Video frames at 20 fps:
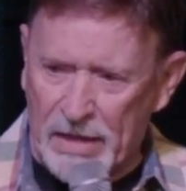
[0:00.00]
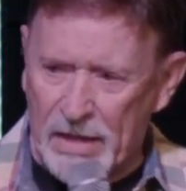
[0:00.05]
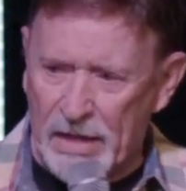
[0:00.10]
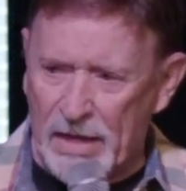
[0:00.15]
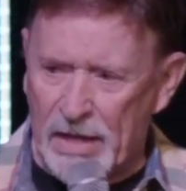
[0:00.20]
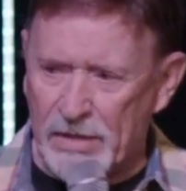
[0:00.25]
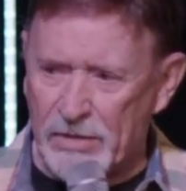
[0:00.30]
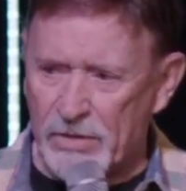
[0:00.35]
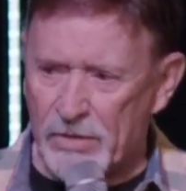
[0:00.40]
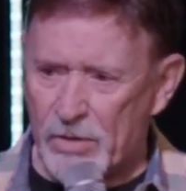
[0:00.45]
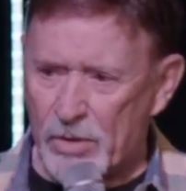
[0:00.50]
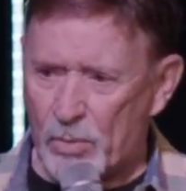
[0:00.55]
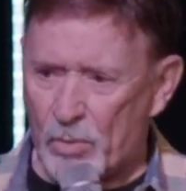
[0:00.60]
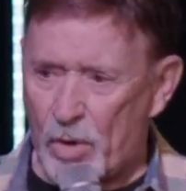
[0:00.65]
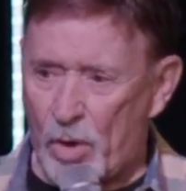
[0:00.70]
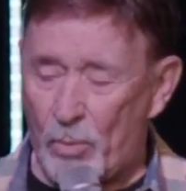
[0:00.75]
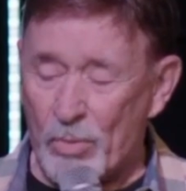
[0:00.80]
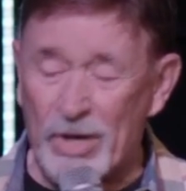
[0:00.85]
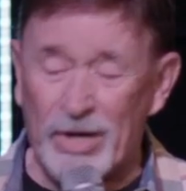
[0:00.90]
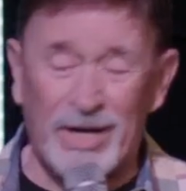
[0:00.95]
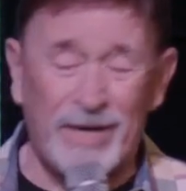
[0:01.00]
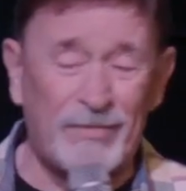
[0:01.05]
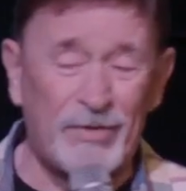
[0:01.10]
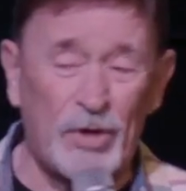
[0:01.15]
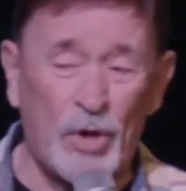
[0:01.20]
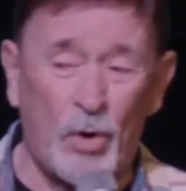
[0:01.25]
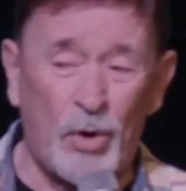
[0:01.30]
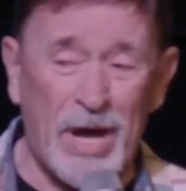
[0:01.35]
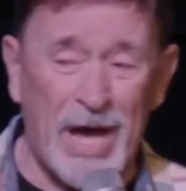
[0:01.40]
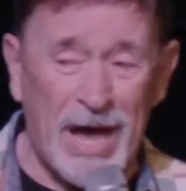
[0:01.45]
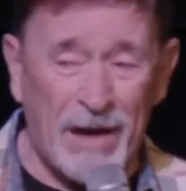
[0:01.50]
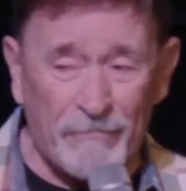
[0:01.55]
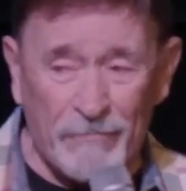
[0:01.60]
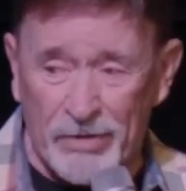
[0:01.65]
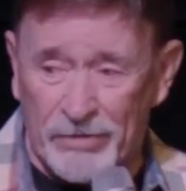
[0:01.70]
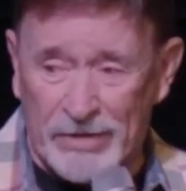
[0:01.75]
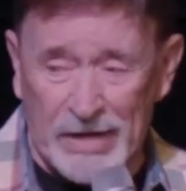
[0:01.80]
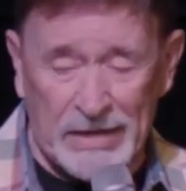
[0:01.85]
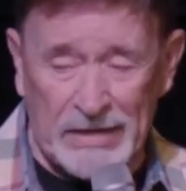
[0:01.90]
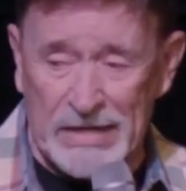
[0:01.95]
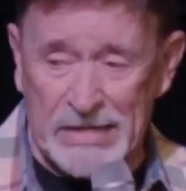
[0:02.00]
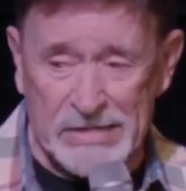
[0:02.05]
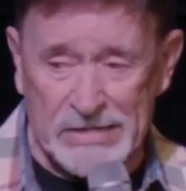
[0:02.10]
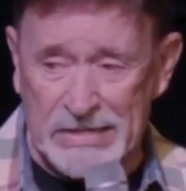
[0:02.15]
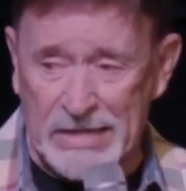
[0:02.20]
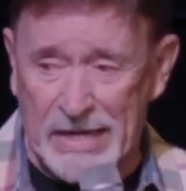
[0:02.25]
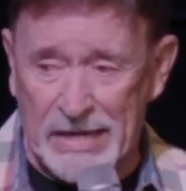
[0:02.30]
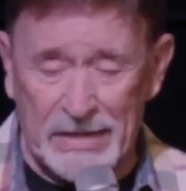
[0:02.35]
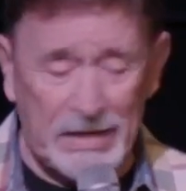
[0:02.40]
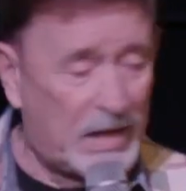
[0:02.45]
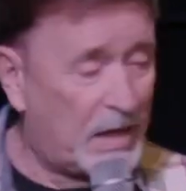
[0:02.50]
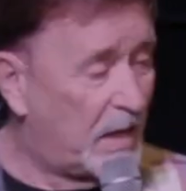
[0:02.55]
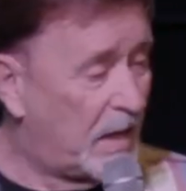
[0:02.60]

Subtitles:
into their world. We don't even know everything he said.